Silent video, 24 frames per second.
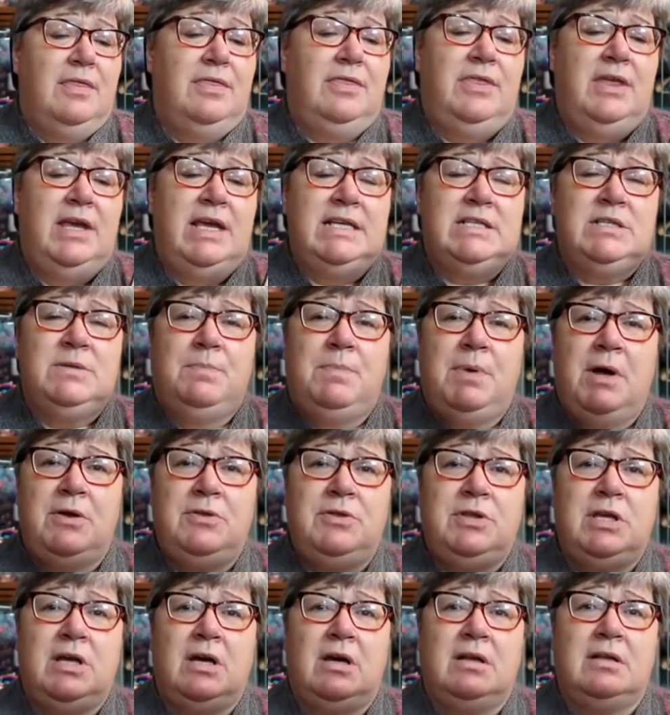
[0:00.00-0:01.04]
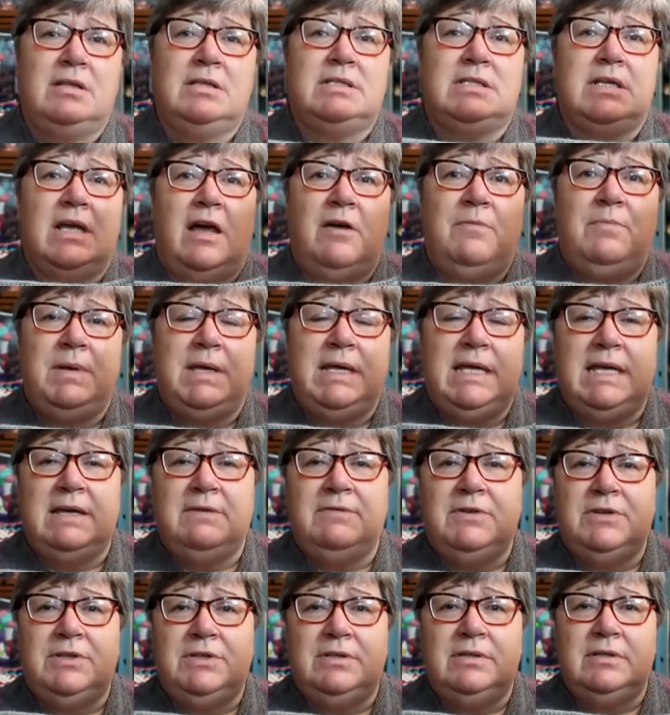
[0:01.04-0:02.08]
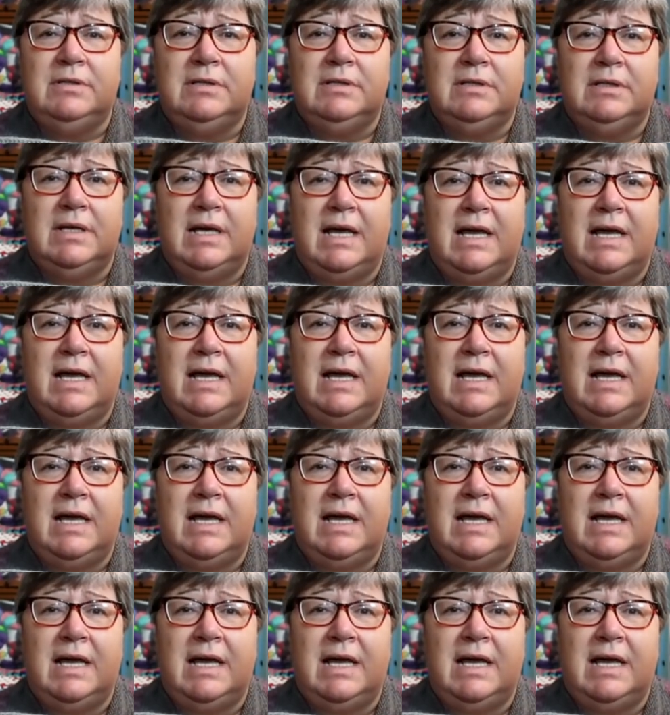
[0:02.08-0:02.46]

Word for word: These are both yarns I've been given